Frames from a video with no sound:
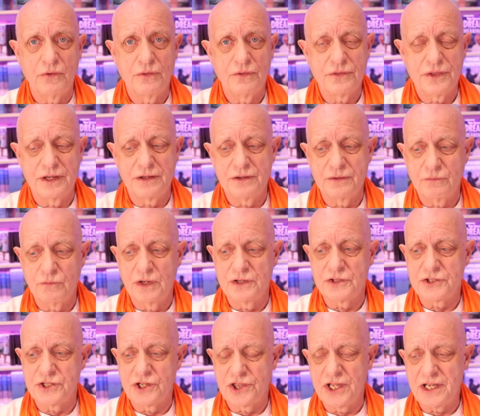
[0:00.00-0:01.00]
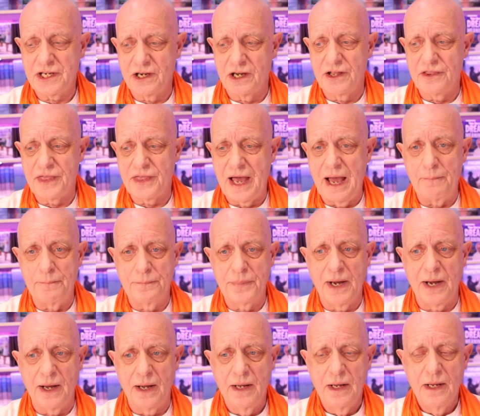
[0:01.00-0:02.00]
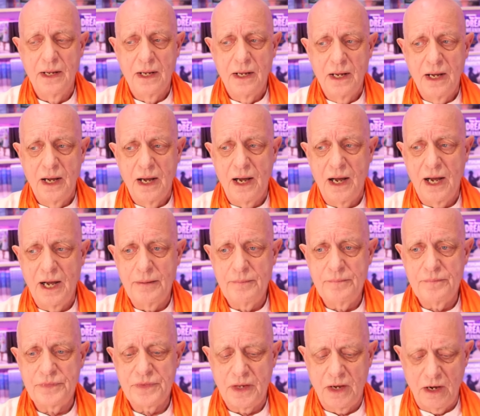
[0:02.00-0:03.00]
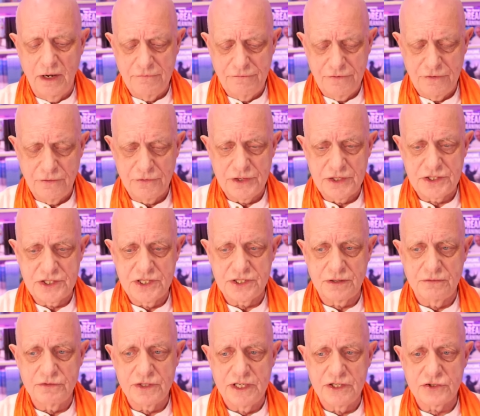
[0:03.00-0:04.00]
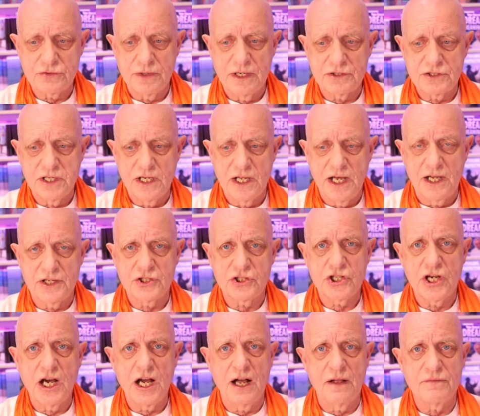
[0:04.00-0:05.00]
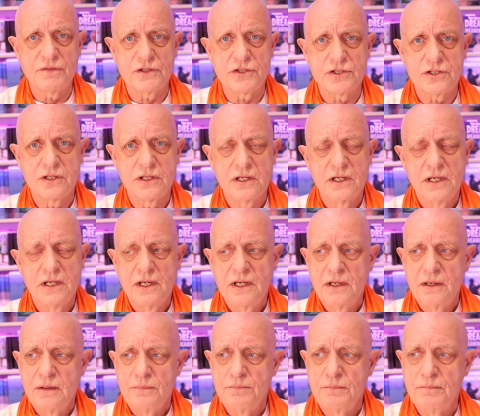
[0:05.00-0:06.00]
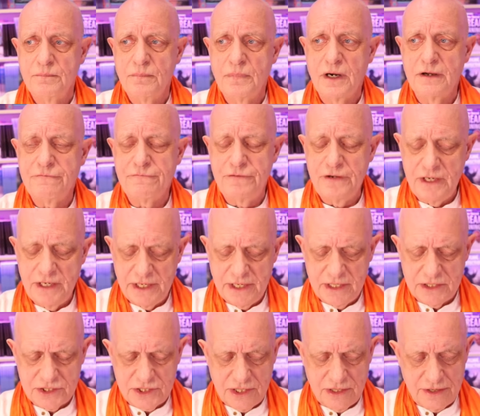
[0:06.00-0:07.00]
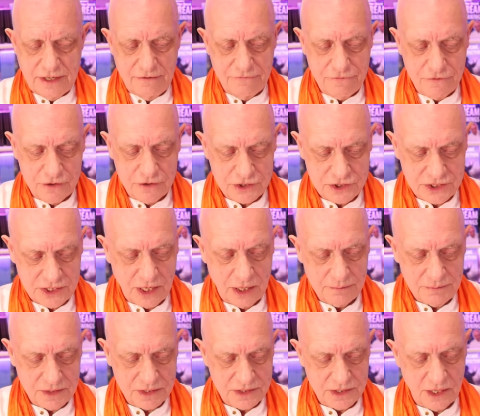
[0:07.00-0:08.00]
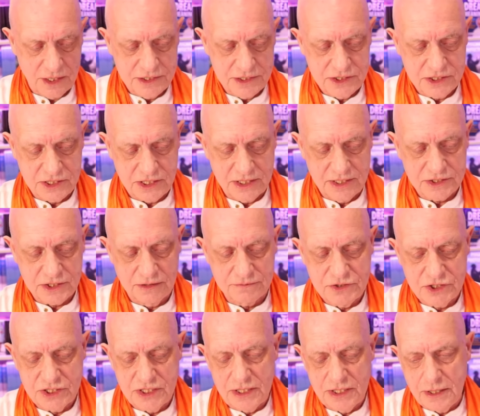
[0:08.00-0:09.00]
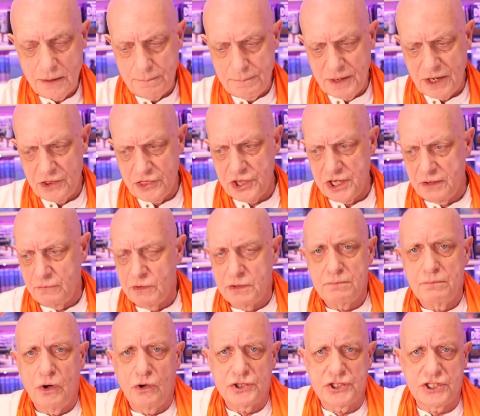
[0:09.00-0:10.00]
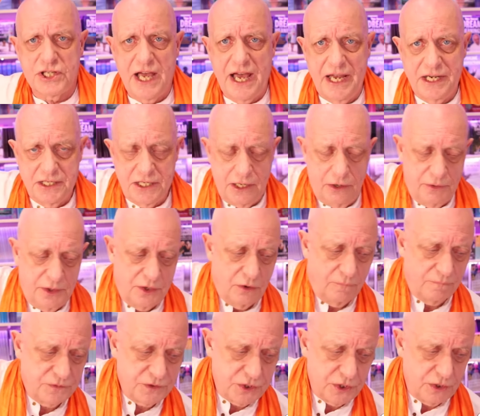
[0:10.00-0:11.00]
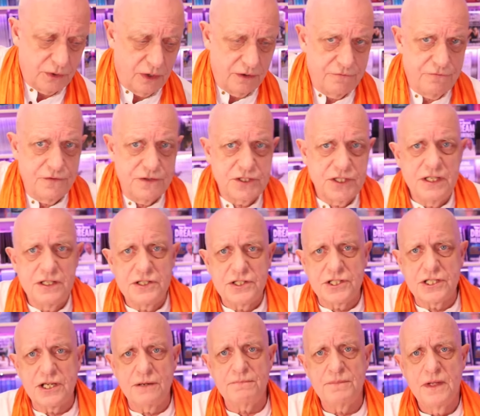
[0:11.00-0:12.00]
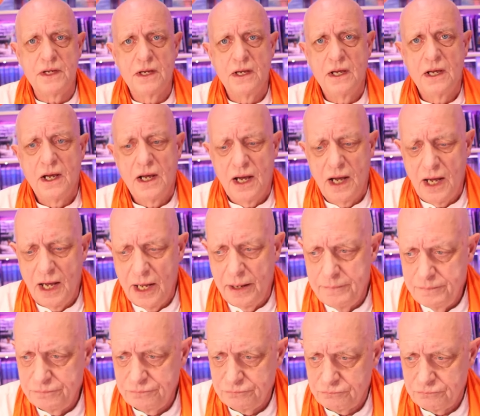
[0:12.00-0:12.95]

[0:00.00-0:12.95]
that one should think like that, but um, I feel this is a, Israel's last chance. My feeling is that the first thing I'm going I see is I'm seeing a big thing with Mossad going on too. I'm seeing some um,